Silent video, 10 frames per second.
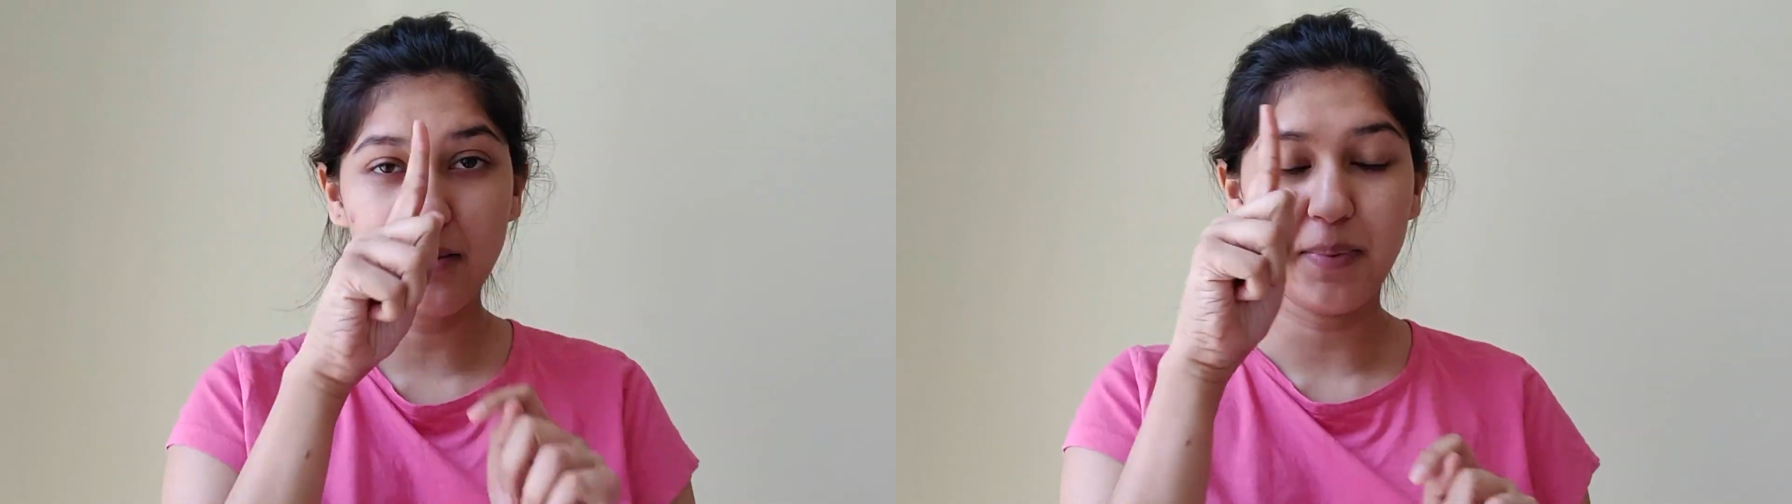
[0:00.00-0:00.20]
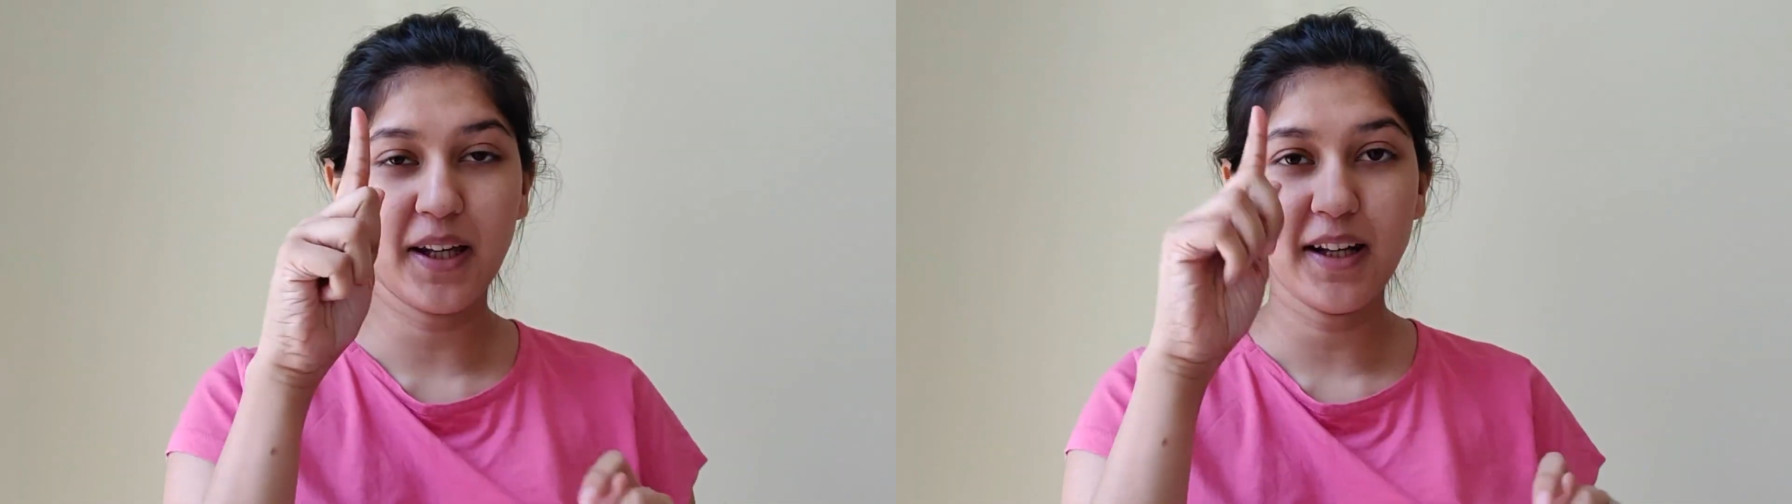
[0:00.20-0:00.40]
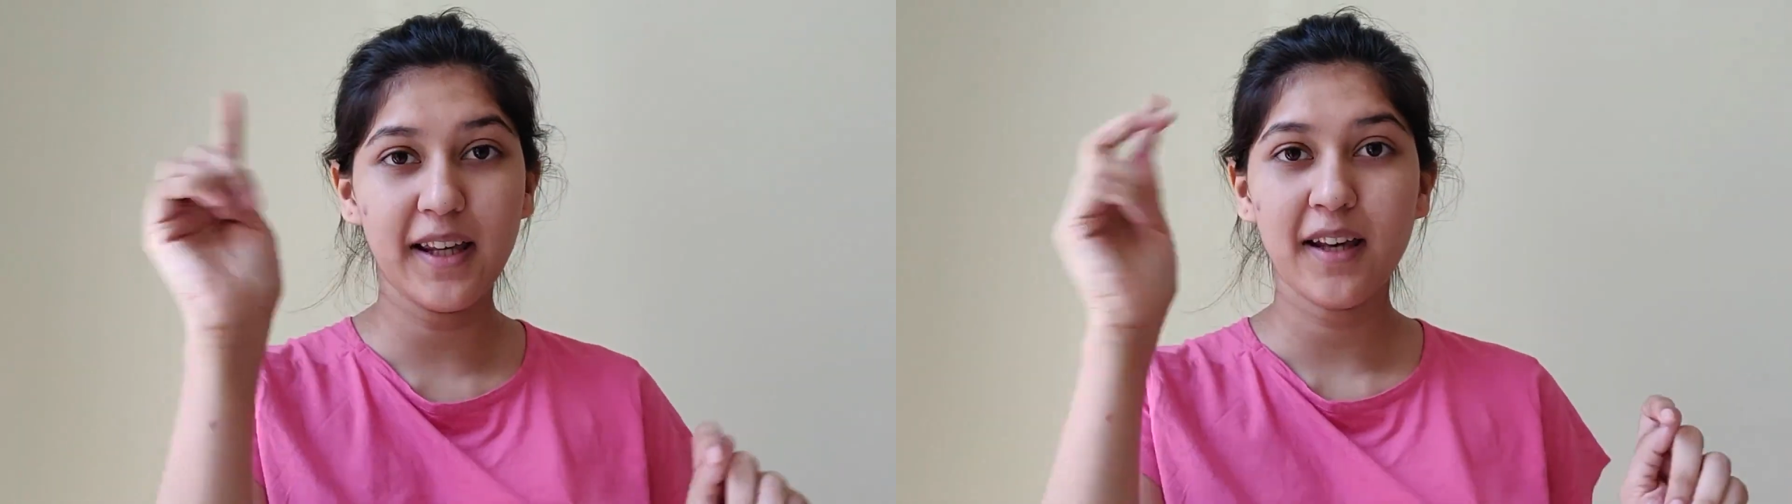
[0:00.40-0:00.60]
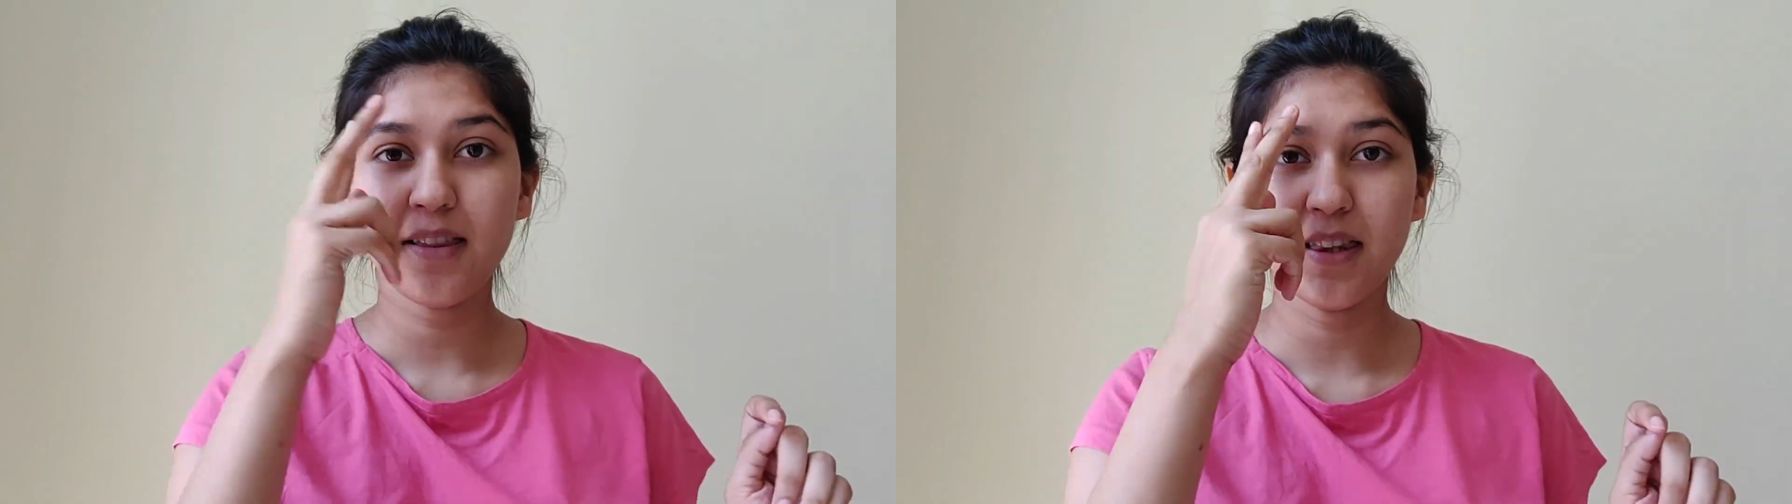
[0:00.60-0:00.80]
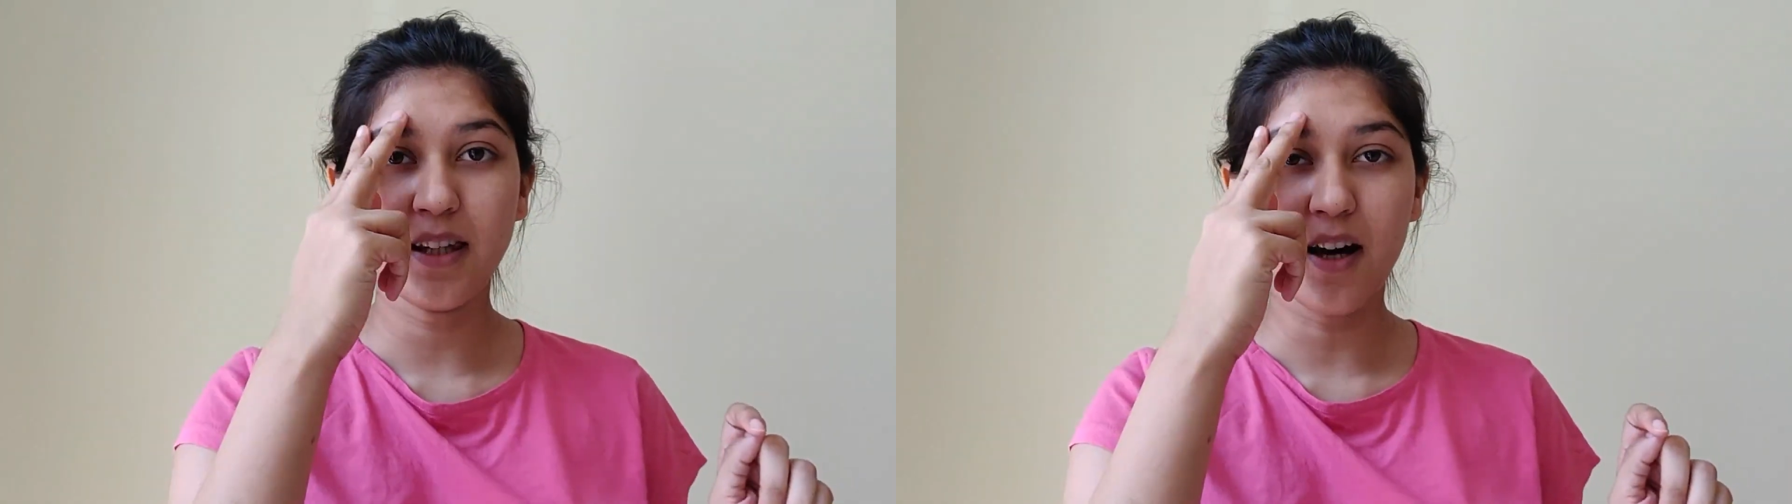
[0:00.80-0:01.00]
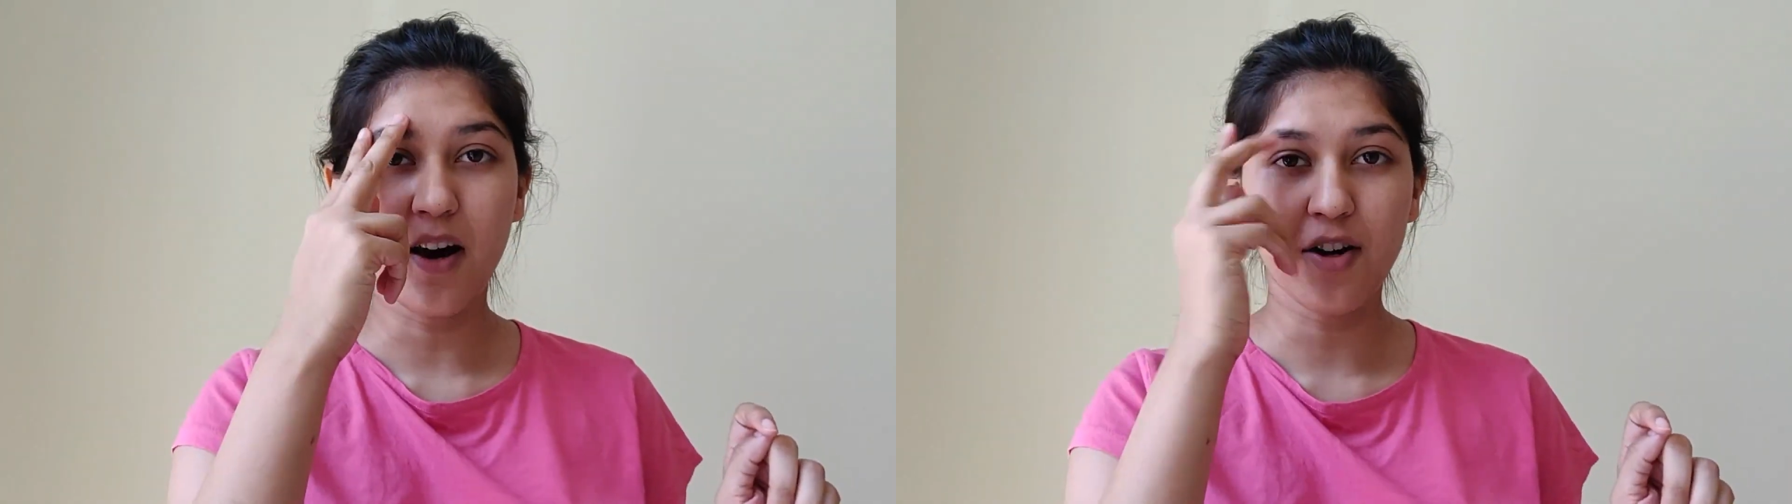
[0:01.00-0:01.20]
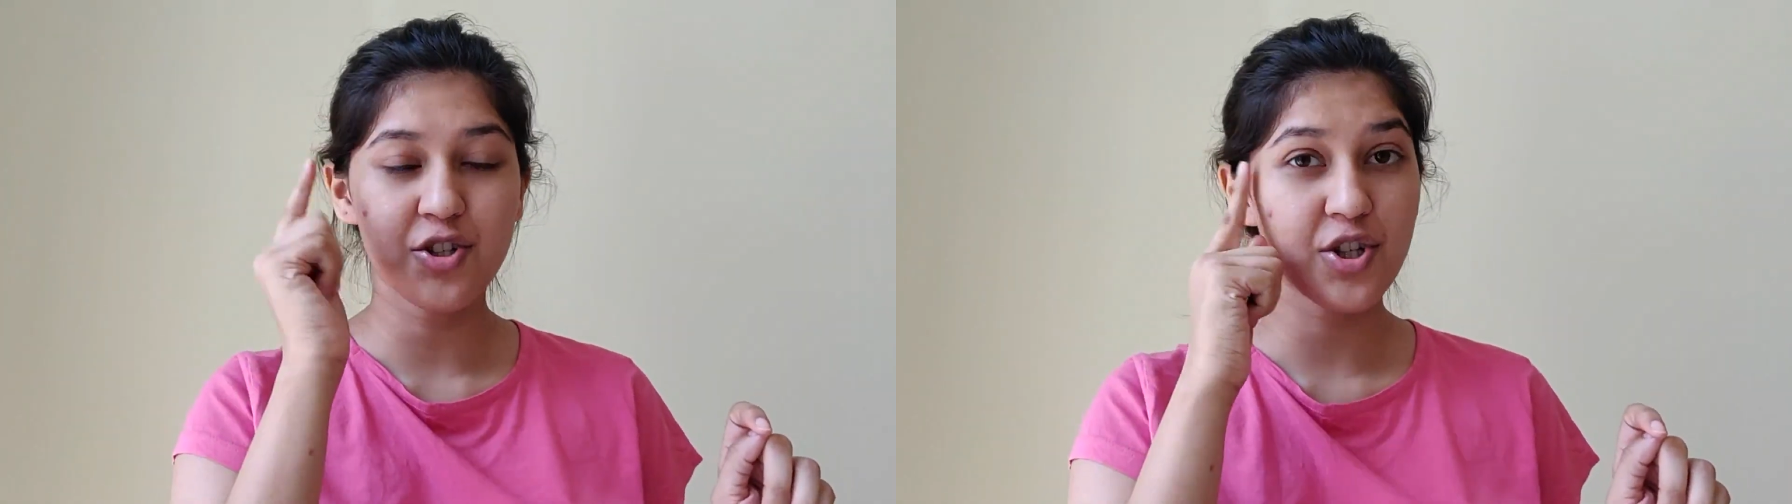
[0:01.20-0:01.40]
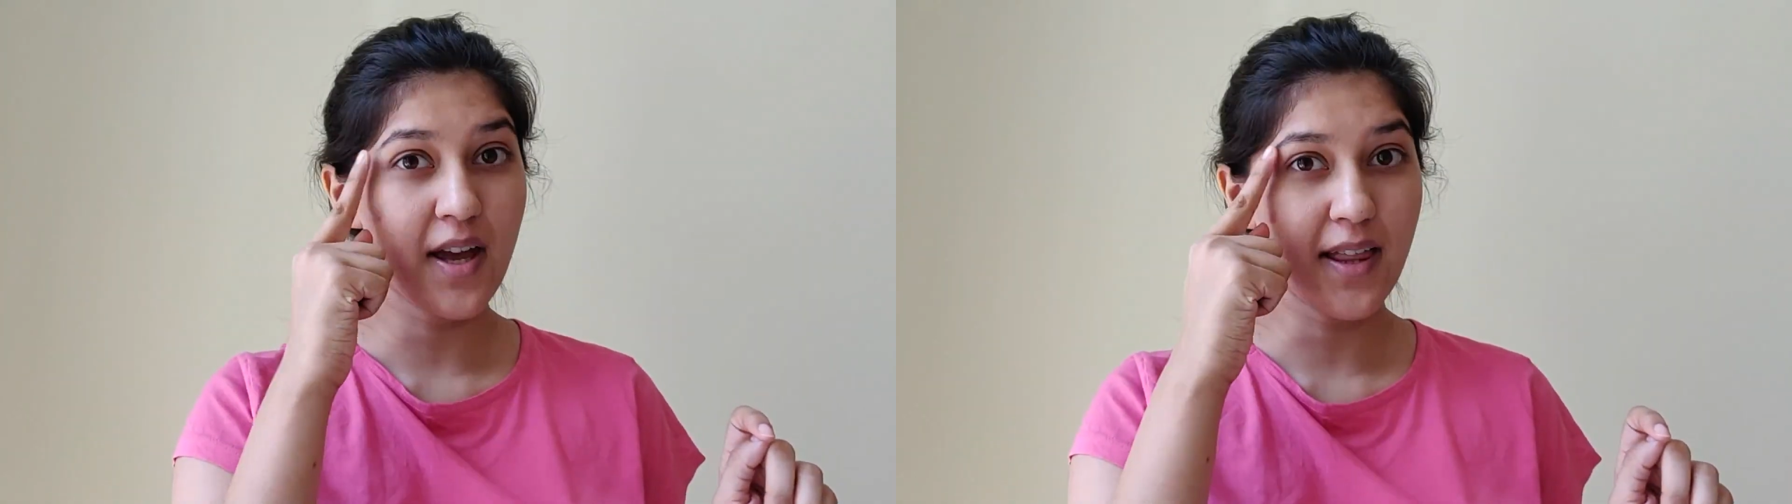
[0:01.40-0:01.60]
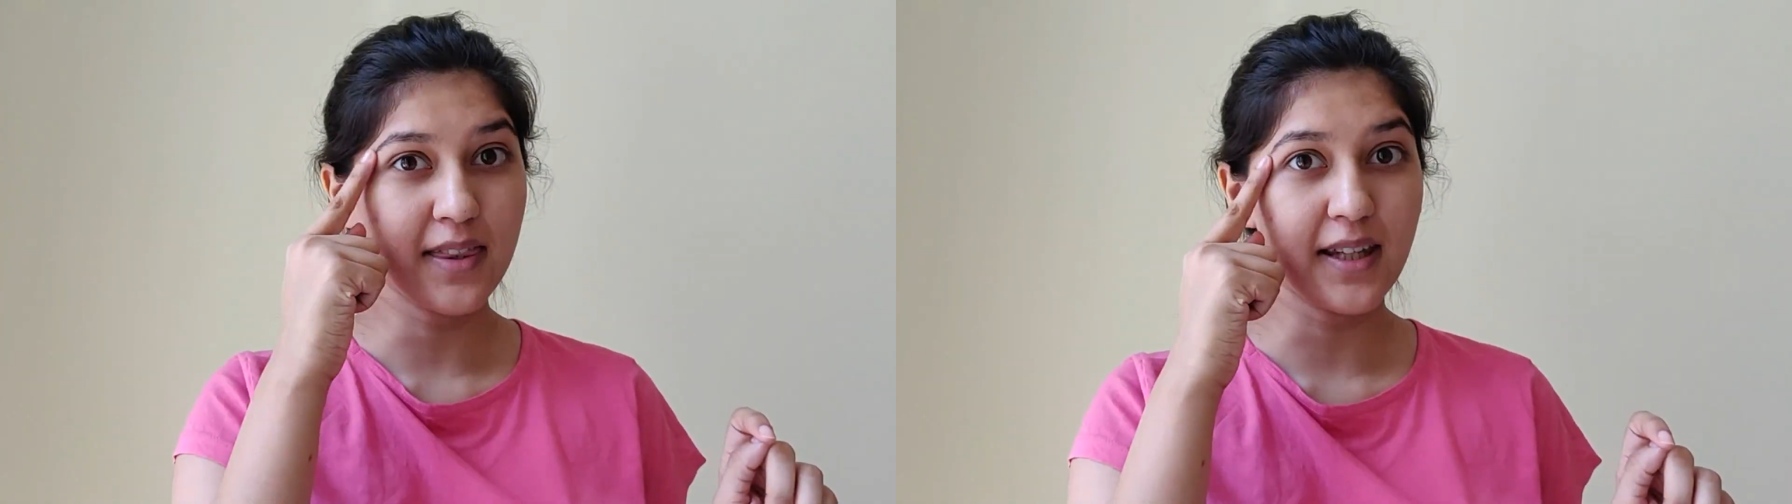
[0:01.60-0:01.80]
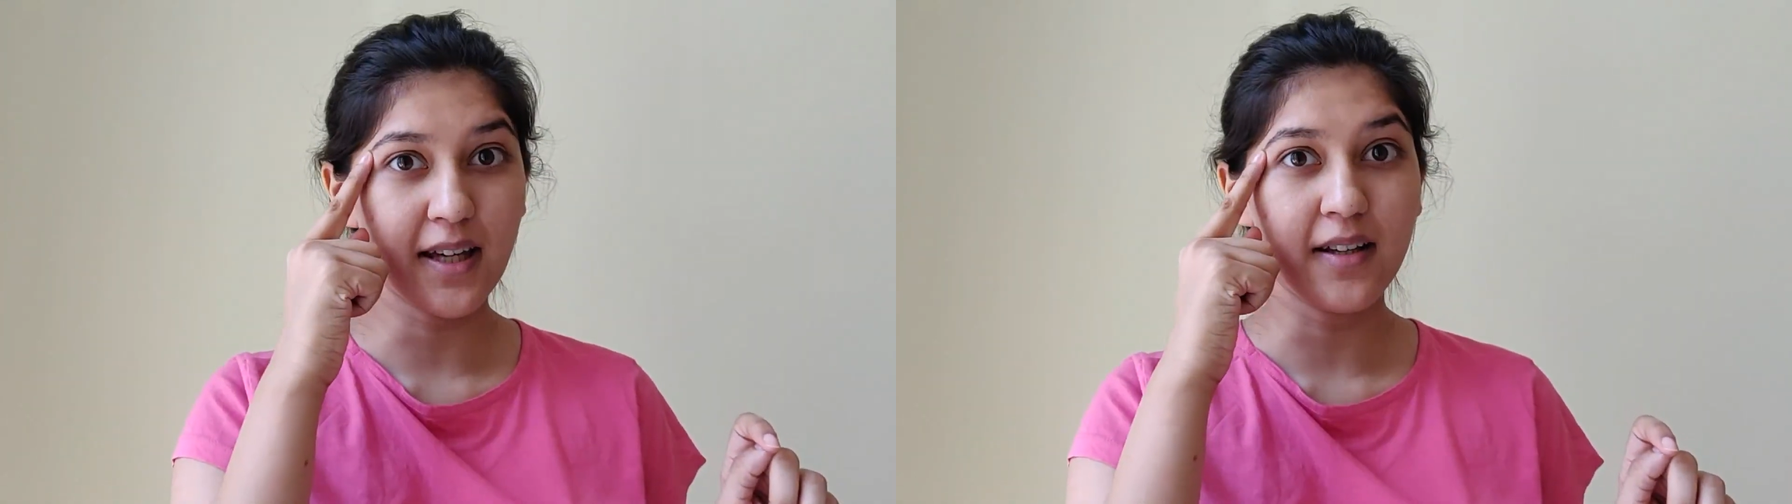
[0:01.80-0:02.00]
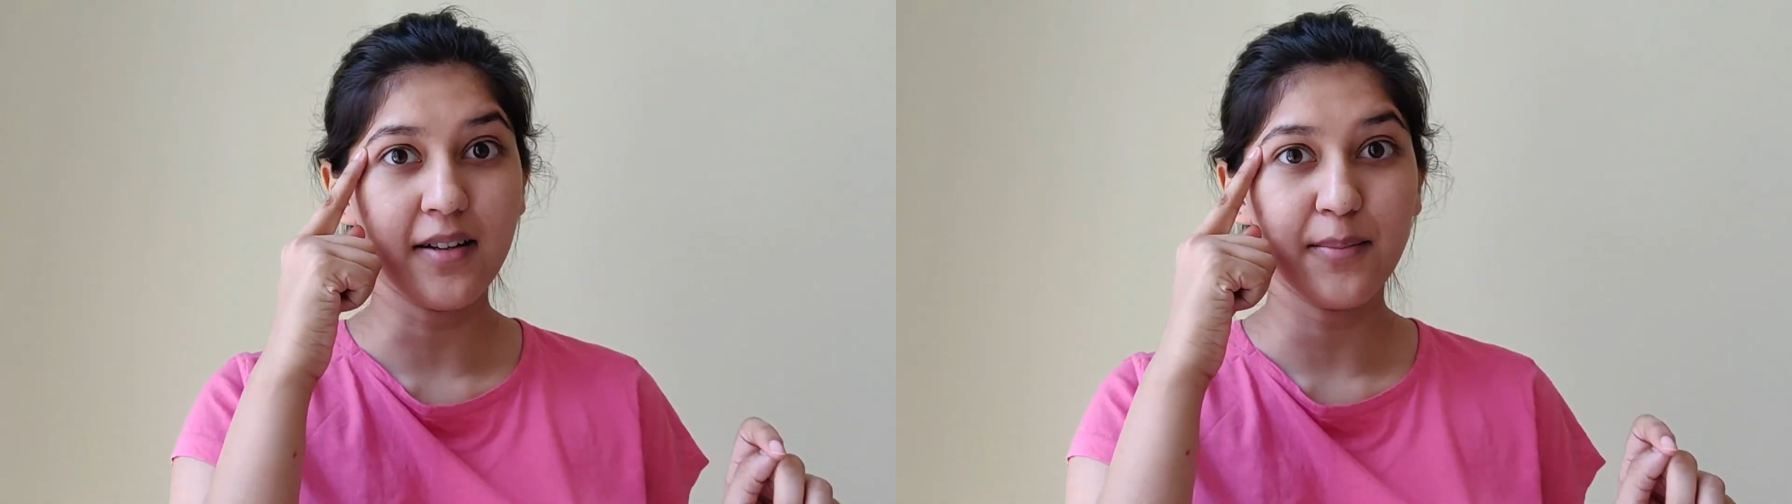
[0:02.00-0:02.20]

the beginning, the arch, and the end.